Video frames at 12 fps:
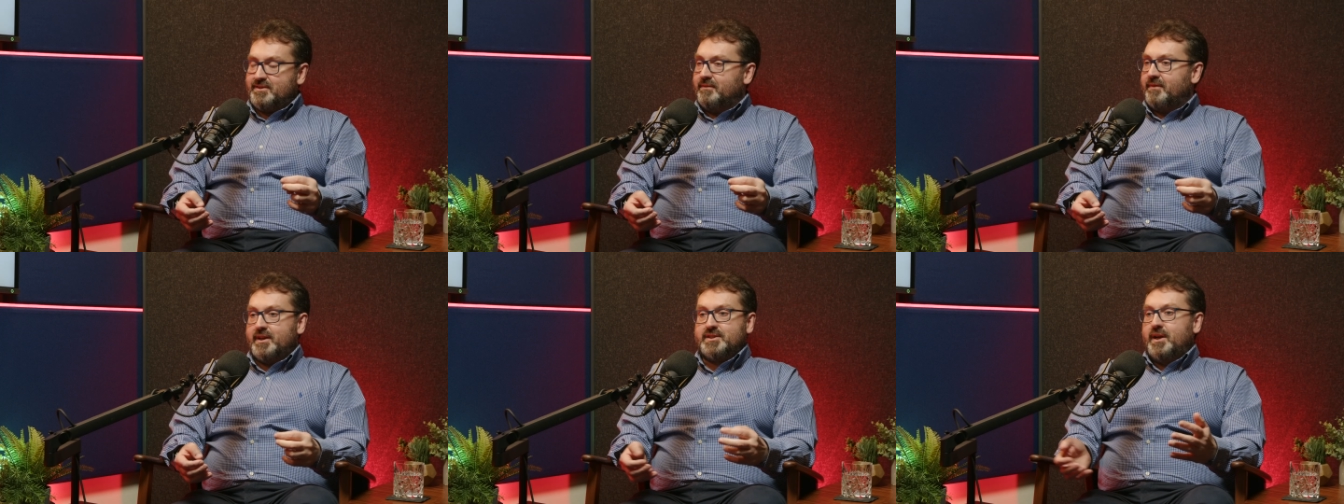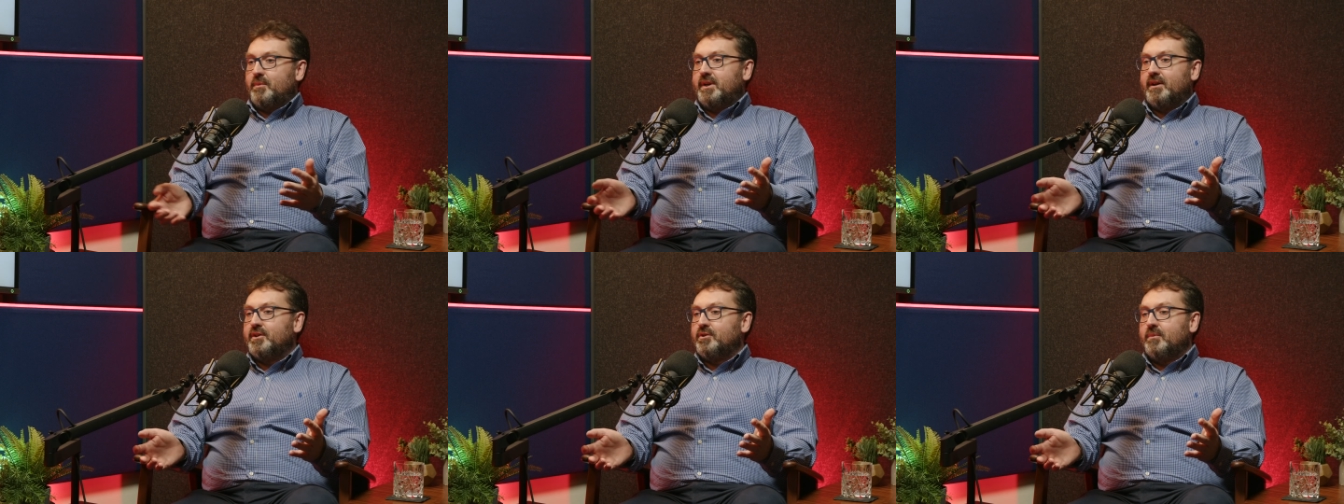not Vast. Yeah, we
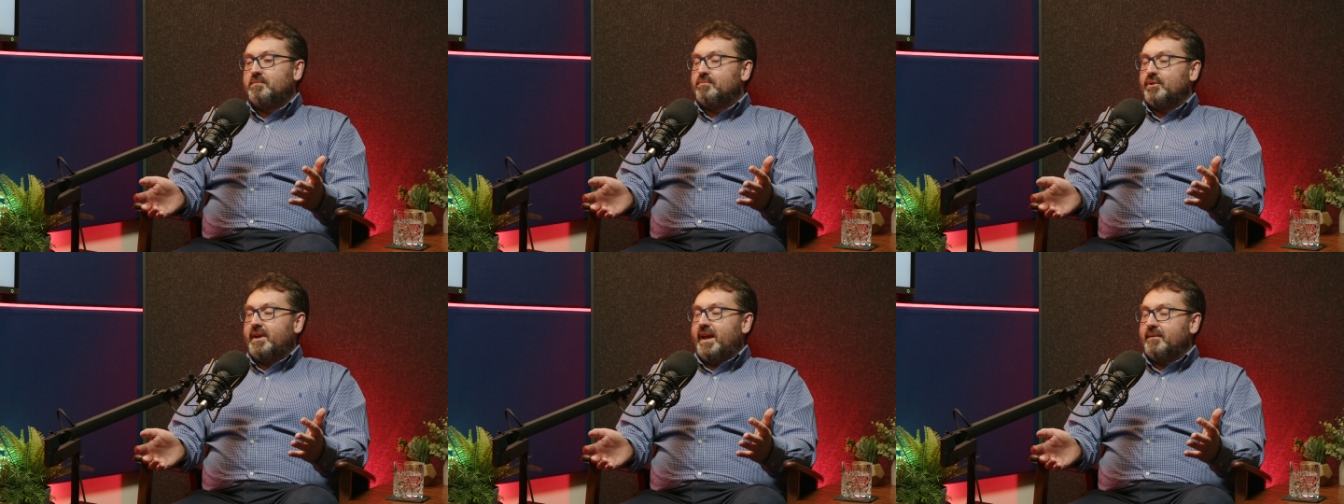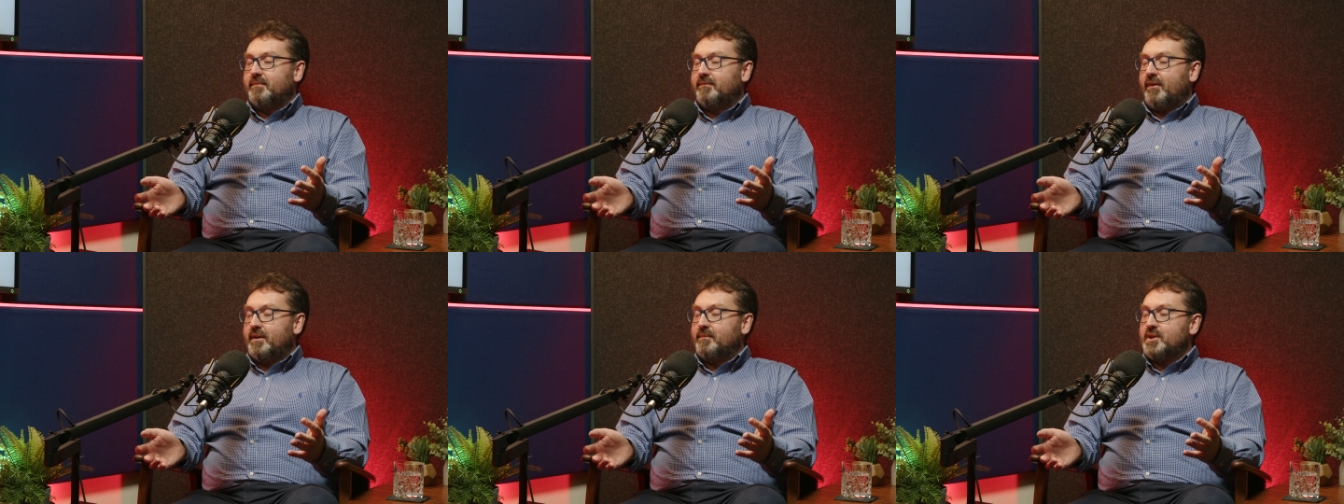can't do
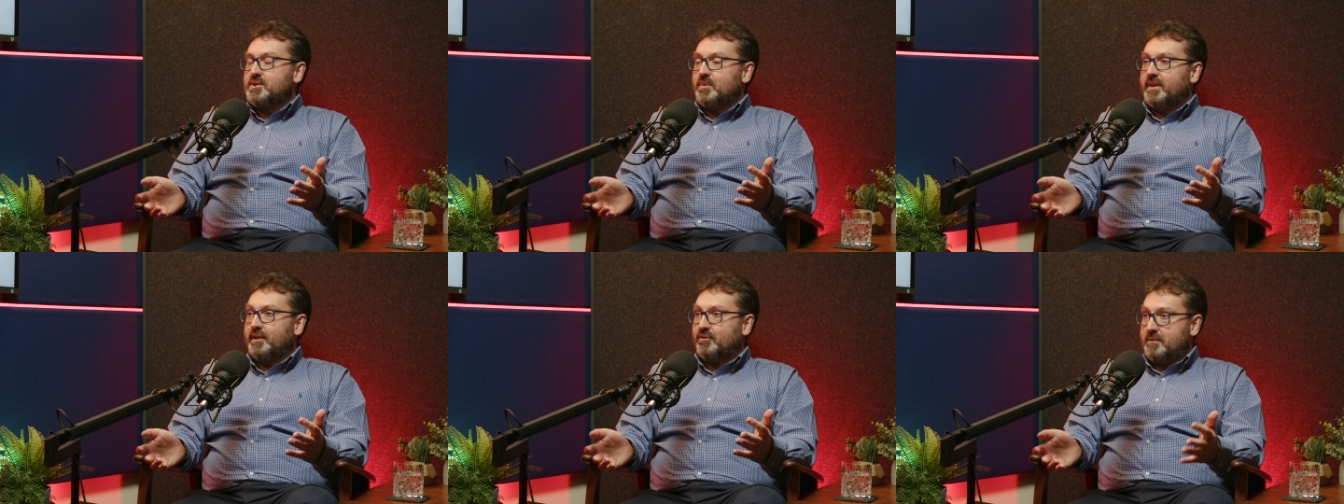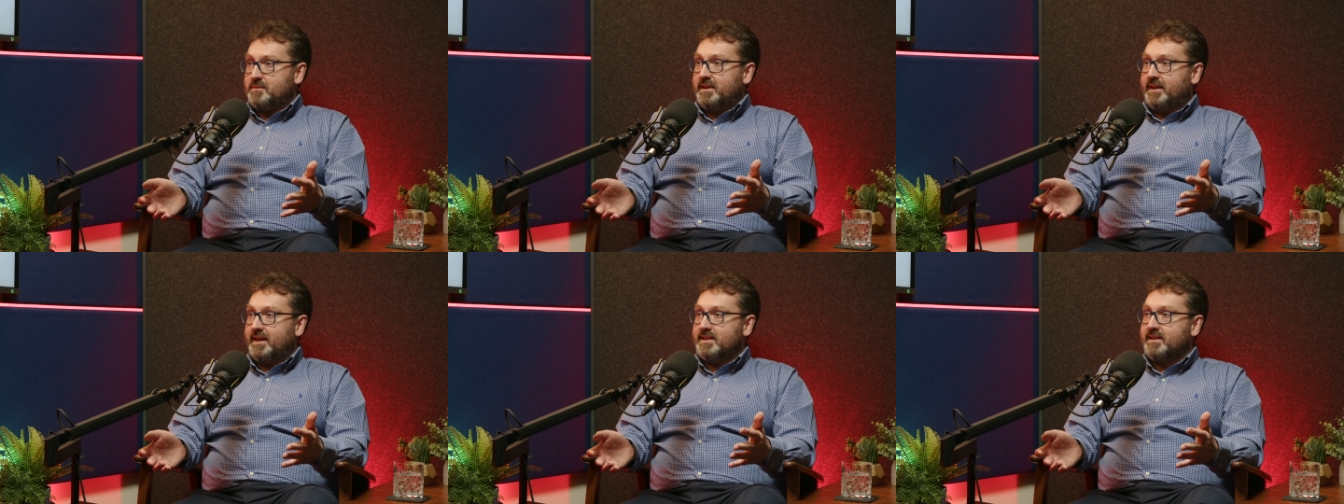very much with
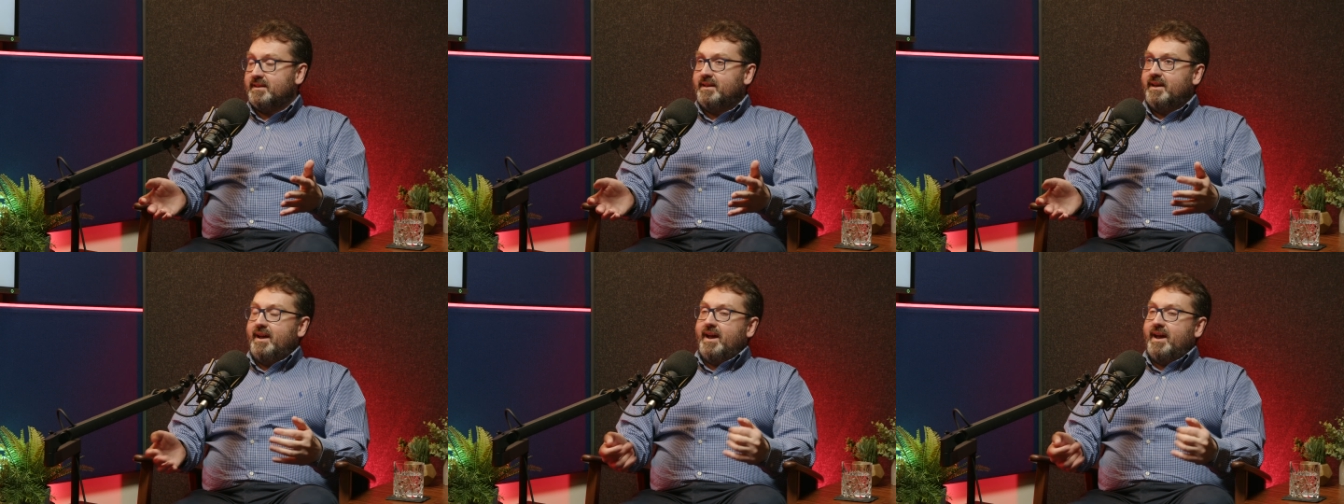encrypted data.